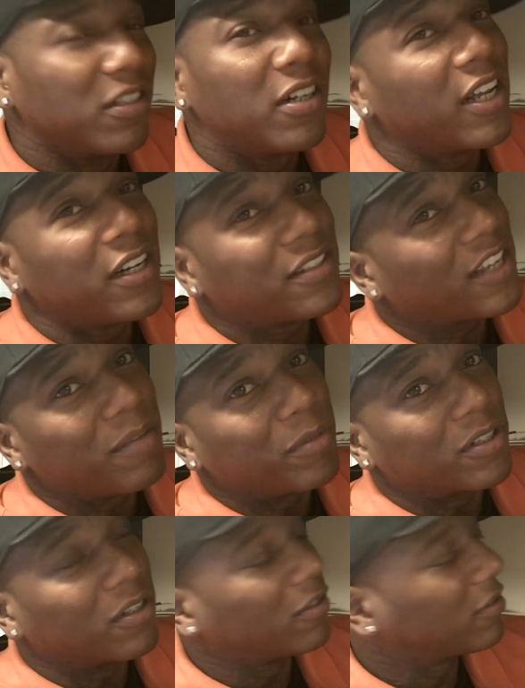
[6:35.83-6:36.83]
Good
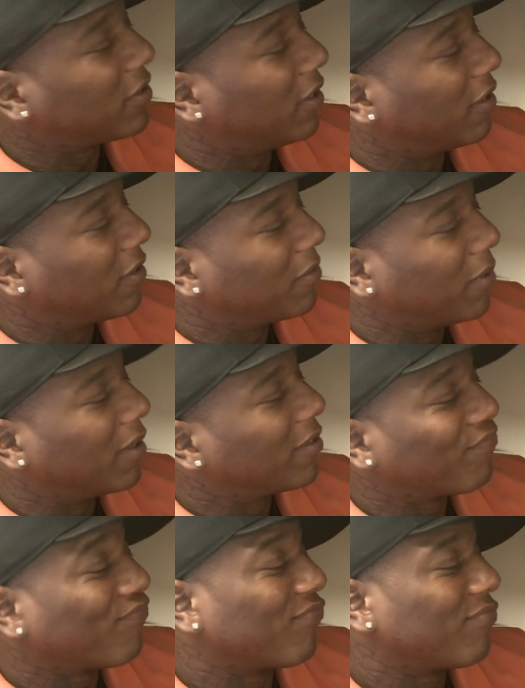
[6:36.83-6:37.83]
entertainment though, you know, but
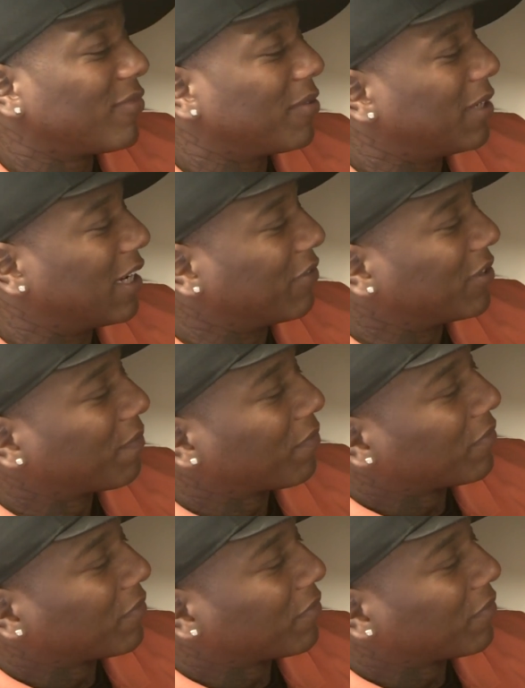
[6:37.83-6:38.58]
whatever.